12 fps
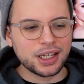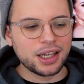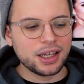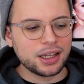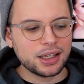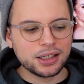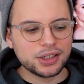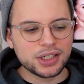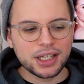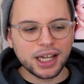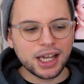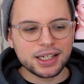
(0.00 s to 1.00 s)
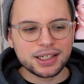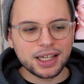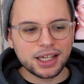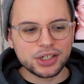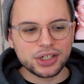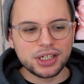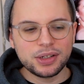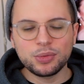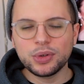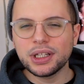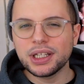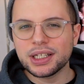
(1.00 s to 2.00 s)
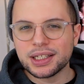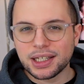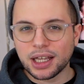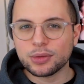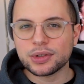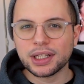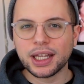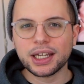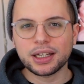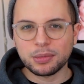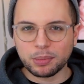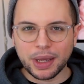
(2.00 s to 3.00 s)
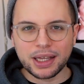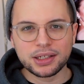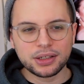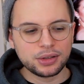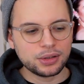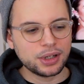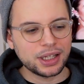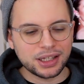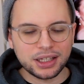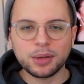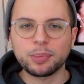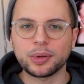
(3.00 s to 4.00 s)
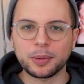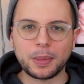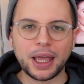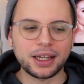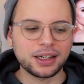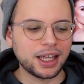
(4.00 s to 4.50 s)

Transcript: Yeah, just like I said, she really sounds like an ambassador, a diplomat,